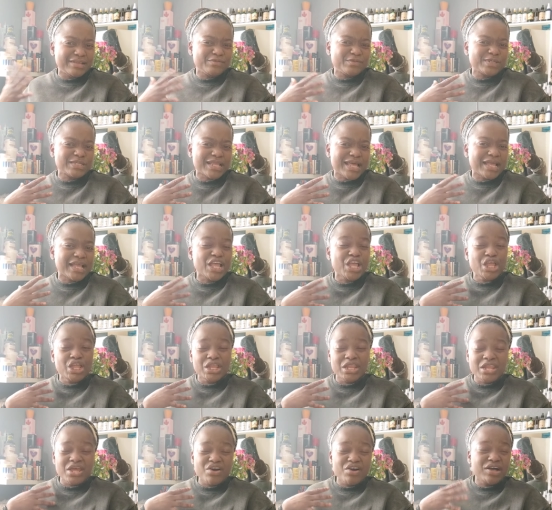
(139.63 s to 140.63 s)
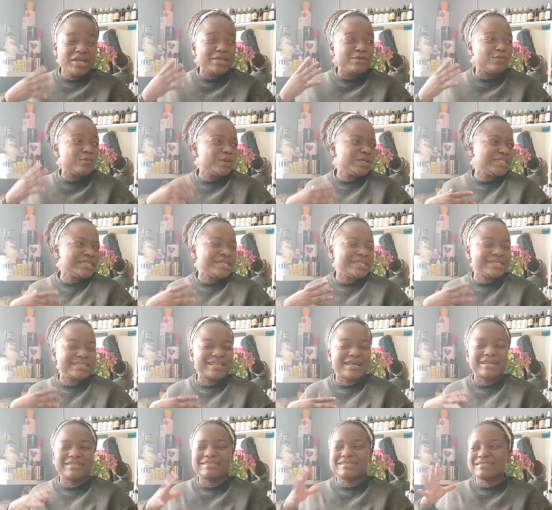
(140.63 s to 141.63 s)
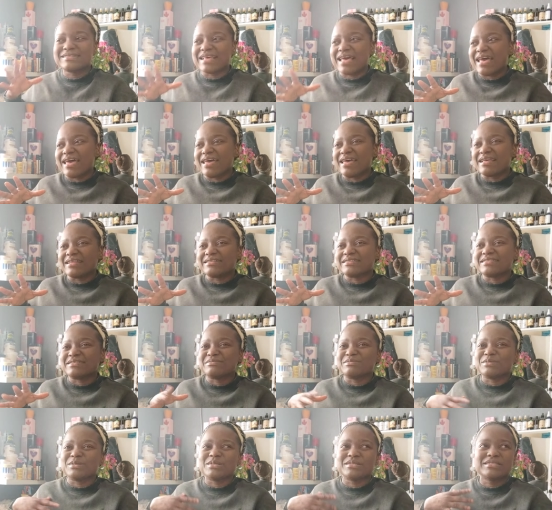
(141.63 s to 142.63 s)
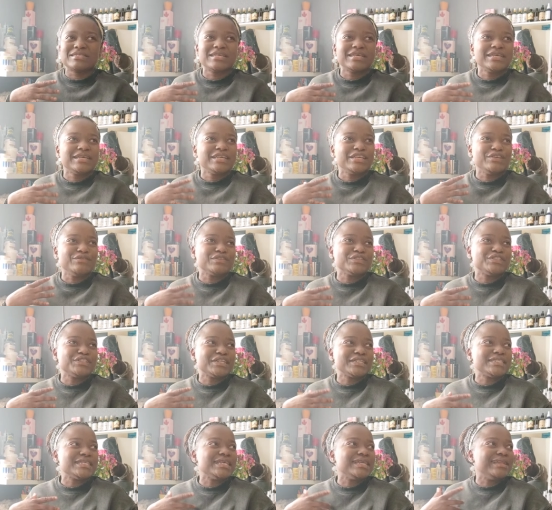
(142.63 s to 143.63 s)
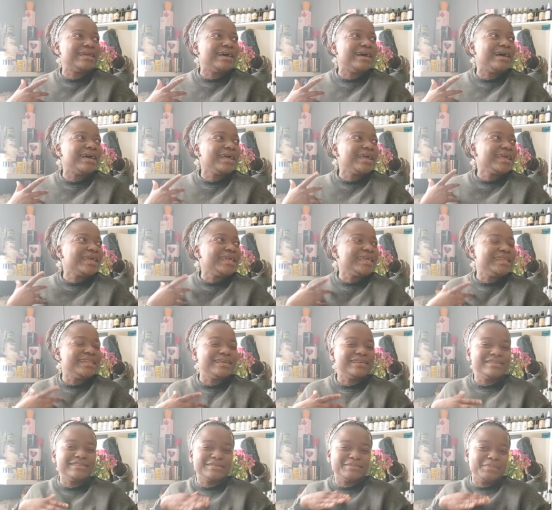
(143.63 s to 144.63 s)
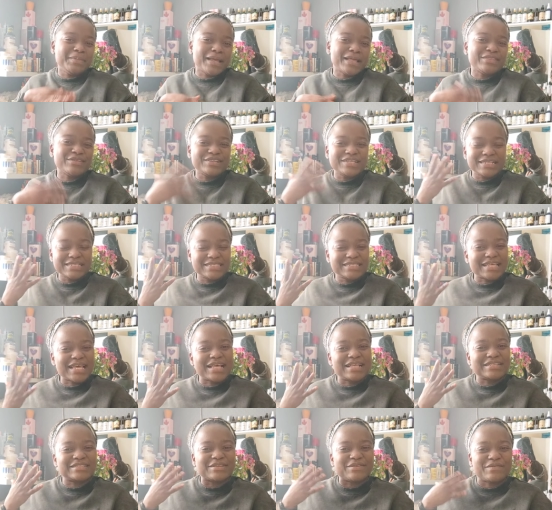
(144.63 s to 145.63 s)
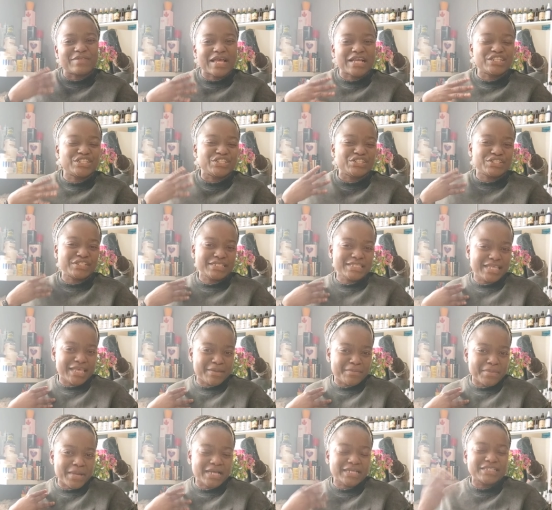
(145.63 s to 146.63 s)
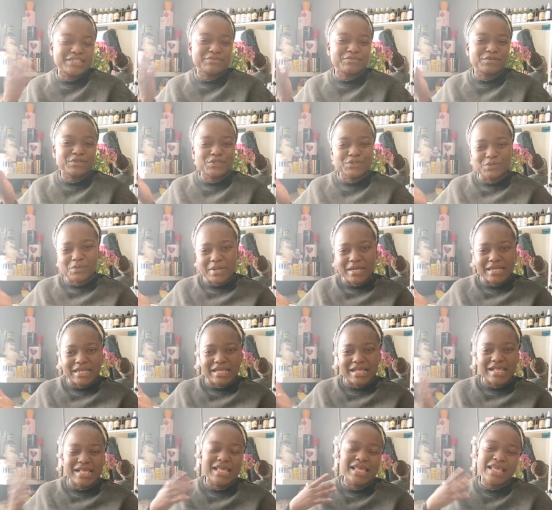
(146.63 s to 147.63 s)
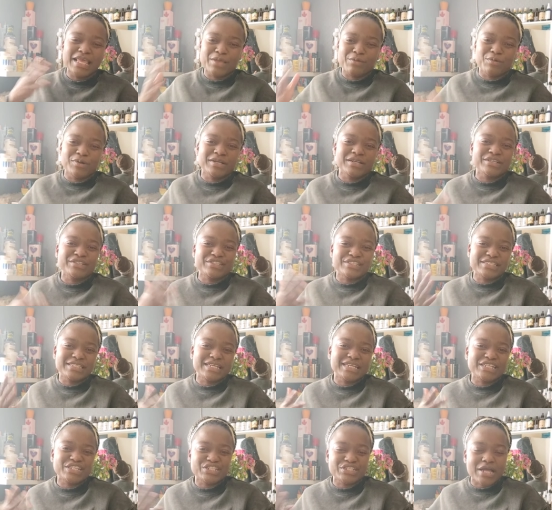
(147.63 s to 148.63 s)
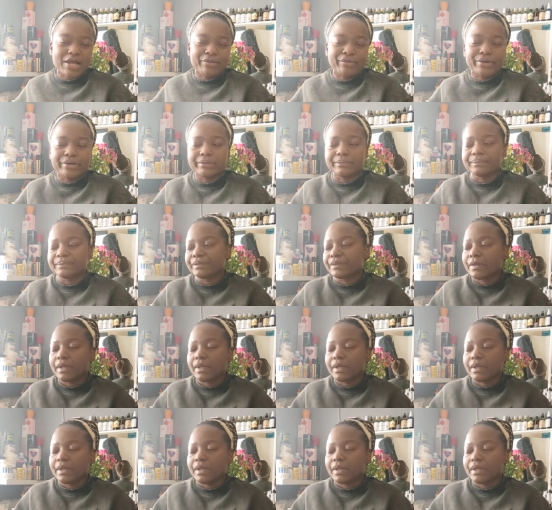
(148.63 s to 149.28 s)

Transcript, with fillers: It was like, no, it wasn't in that sense. It was, it was just in a, in a, in a platonic sense of that she just came back. She was sweaty. He wanted her to take a shower.